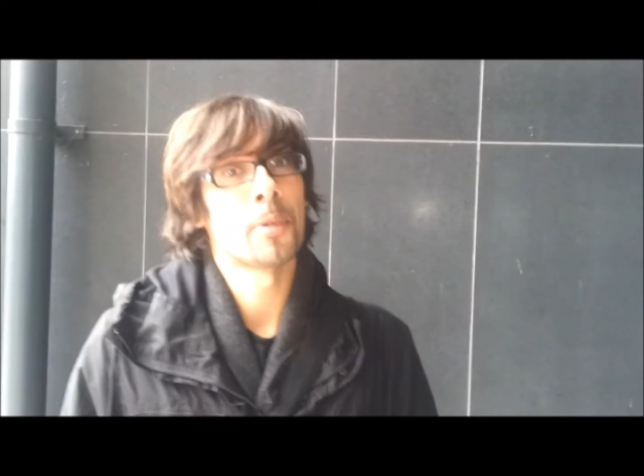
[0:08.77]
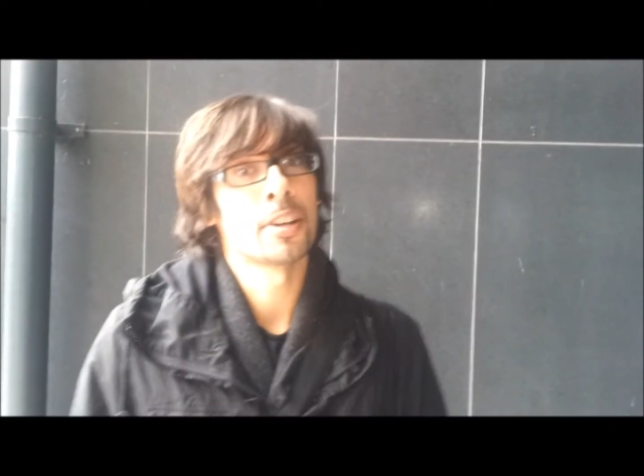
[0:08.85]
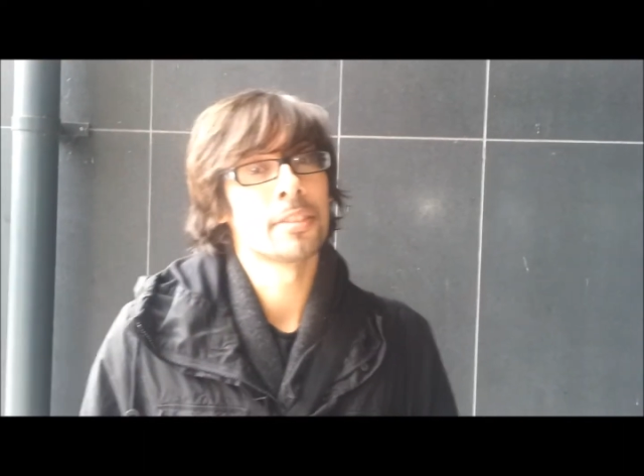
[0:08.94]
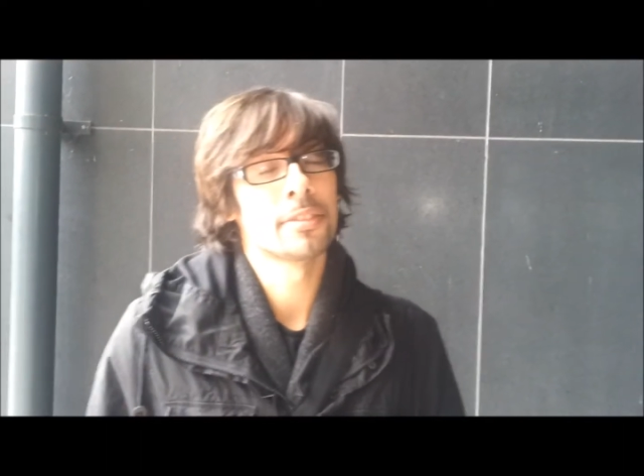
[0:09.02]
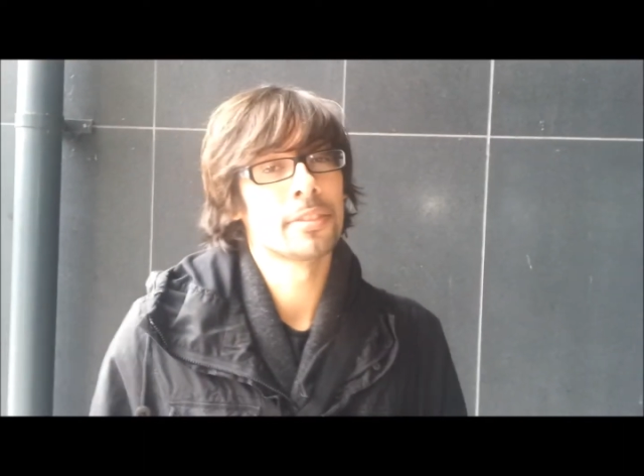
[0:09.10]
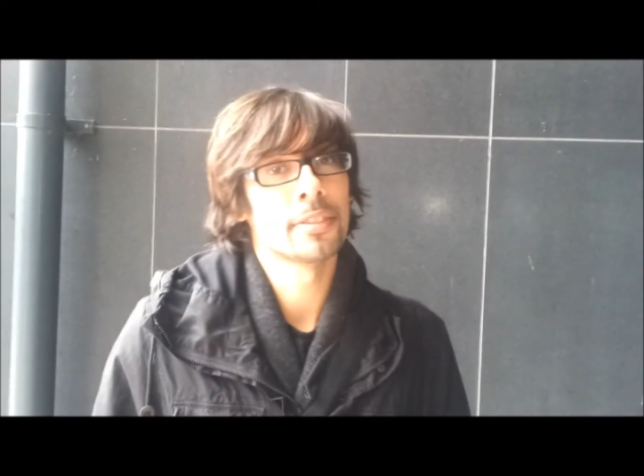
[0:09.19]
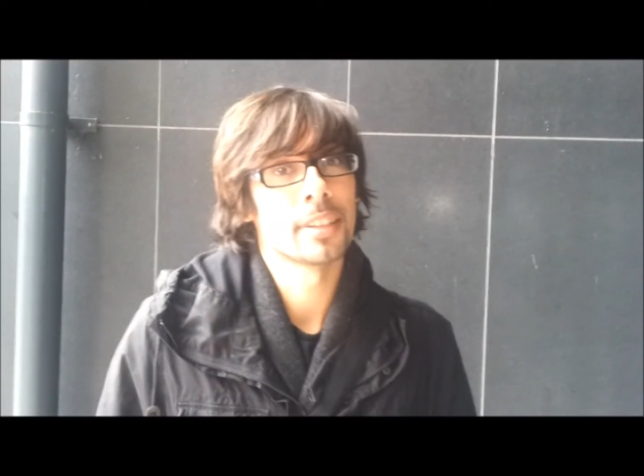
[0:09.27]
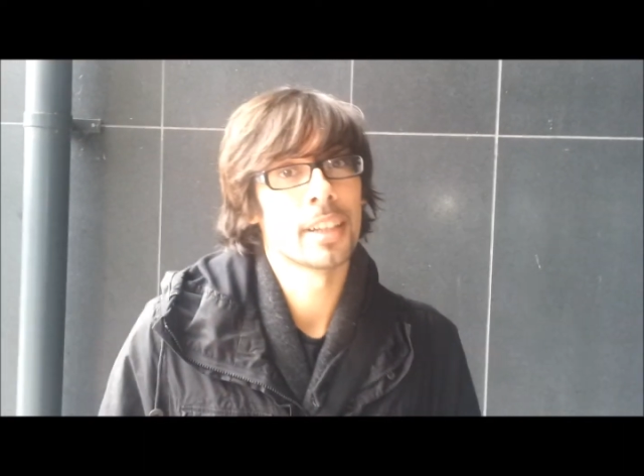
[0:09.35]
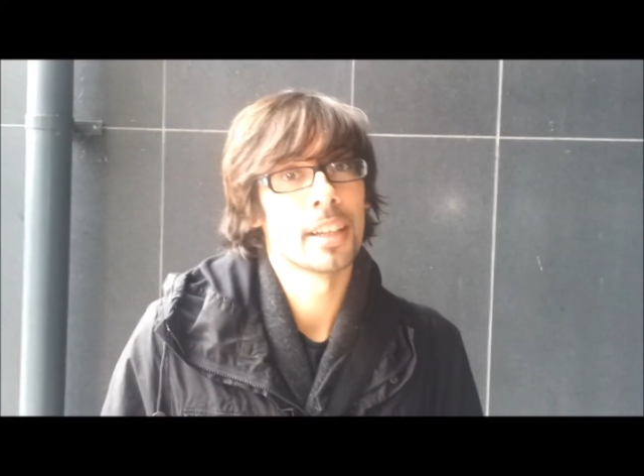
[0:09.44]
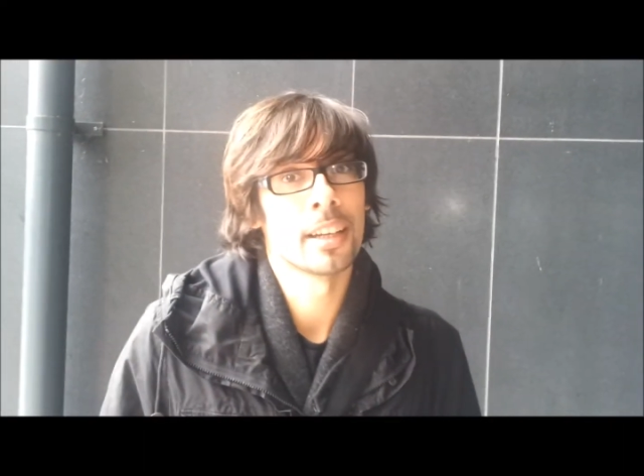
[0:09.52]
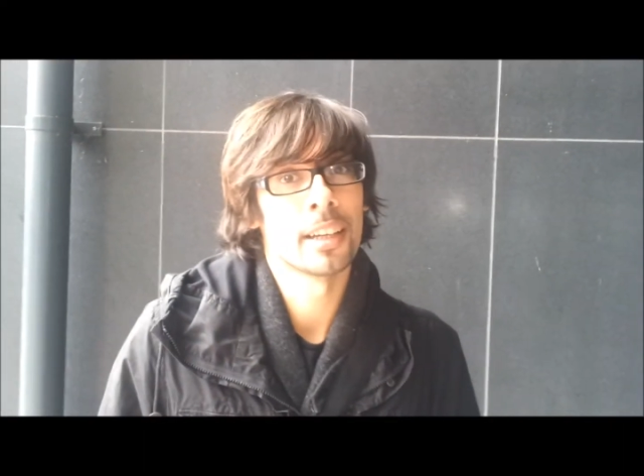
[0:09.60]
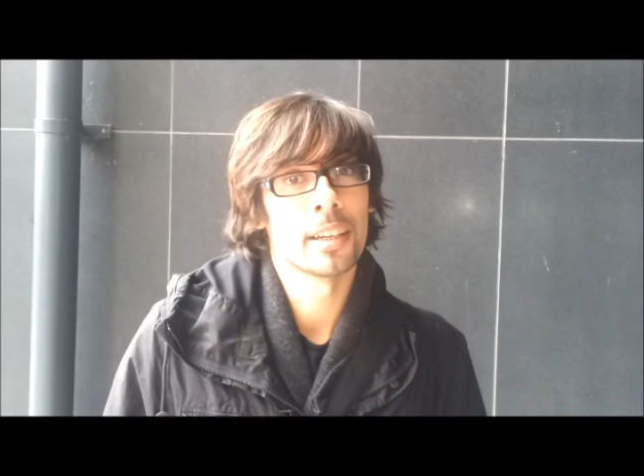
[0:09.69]
wife
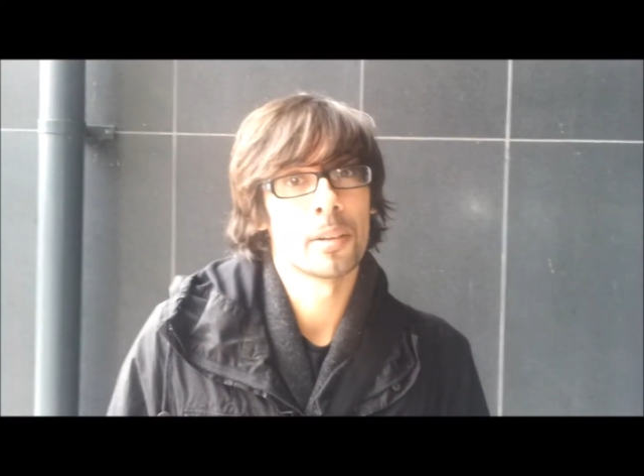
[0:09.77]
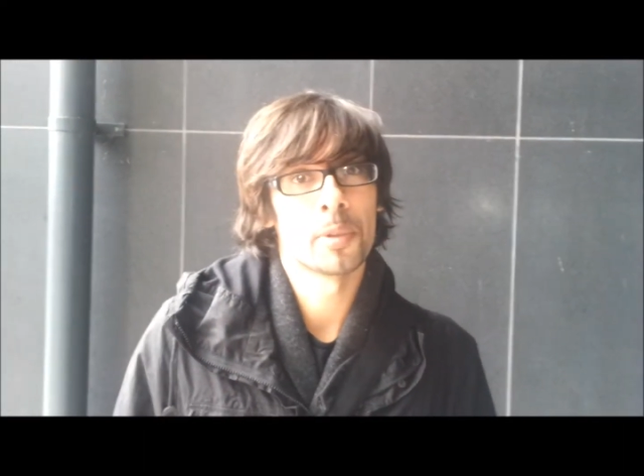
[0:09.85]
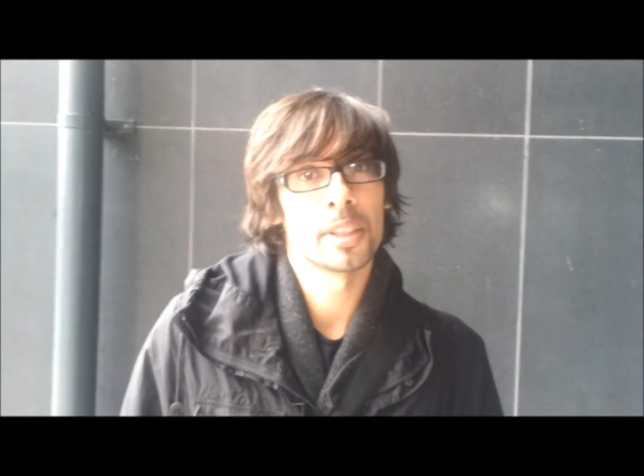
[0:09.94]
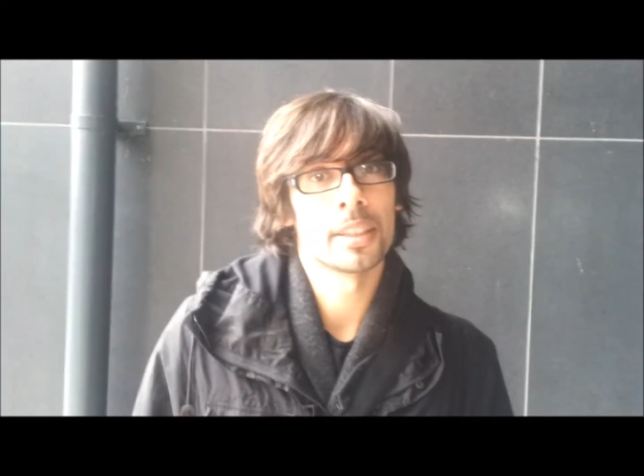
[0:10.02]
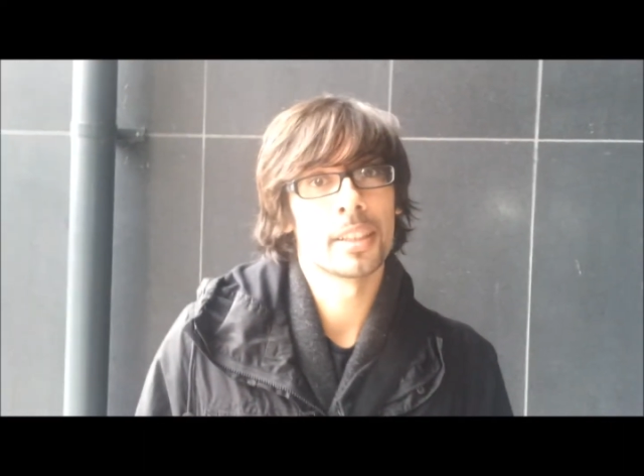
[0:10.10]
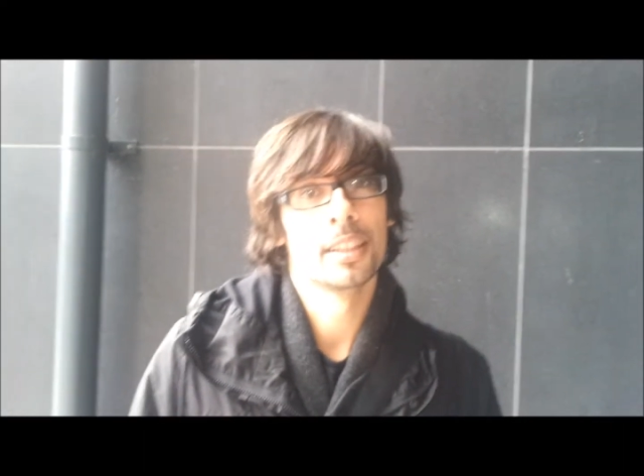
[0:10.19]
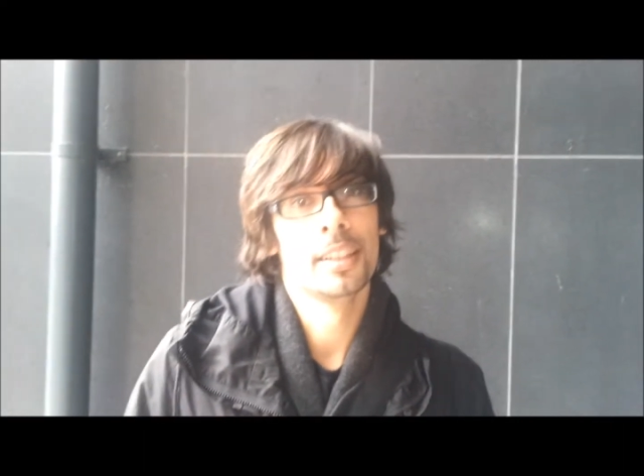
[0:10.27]
uh, went